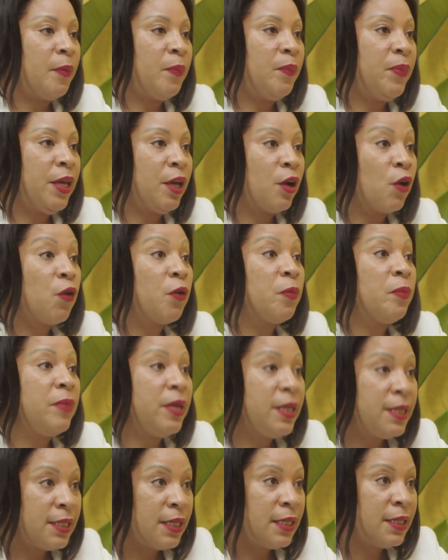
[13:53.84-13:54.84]
being
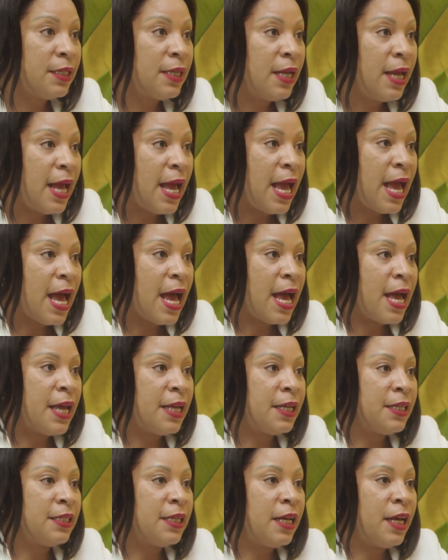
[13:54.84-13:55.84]
committed,
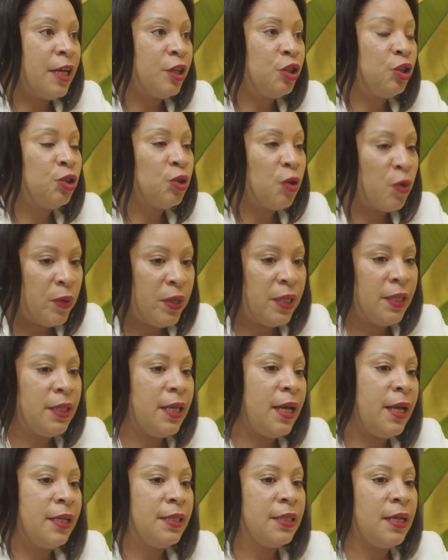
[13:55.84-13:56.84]
and showing
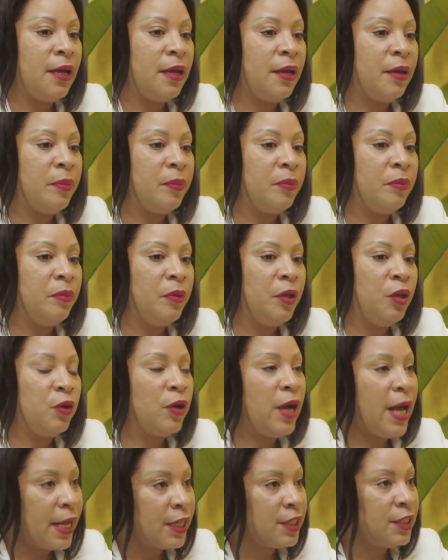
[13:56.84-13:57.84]
that
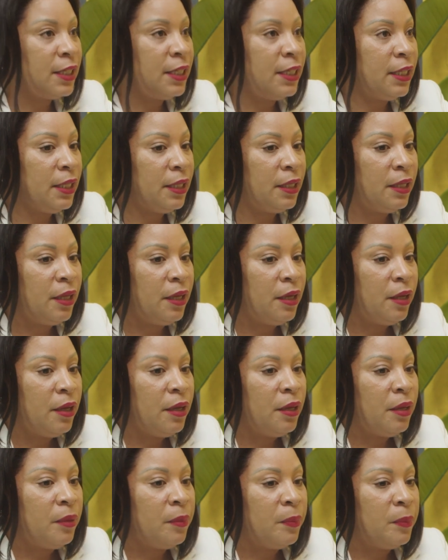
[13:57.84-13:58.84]
you're actually
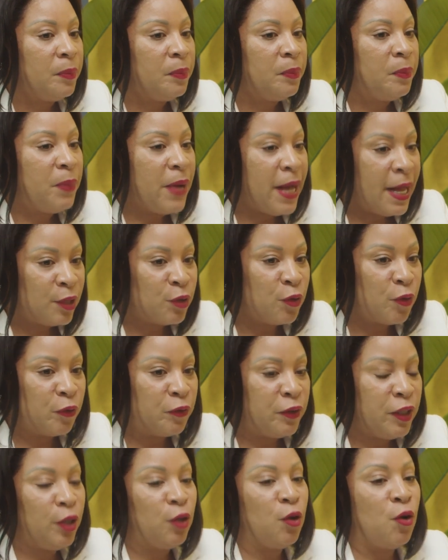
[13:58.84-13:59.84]
part
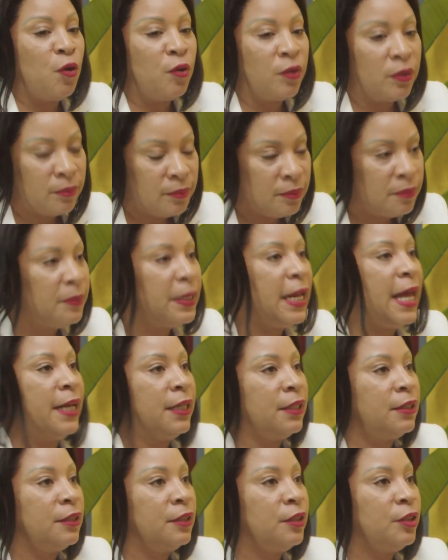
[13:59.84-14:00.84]
of the long
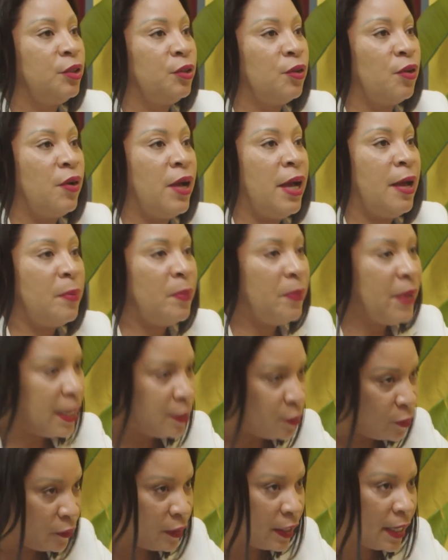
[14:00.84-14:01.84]
plan. I'm
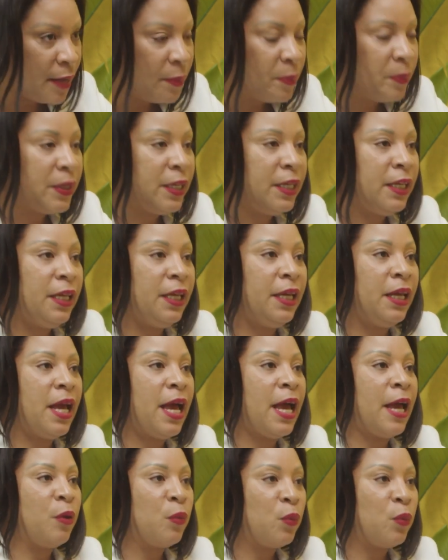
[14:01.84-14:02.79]
part of the company. I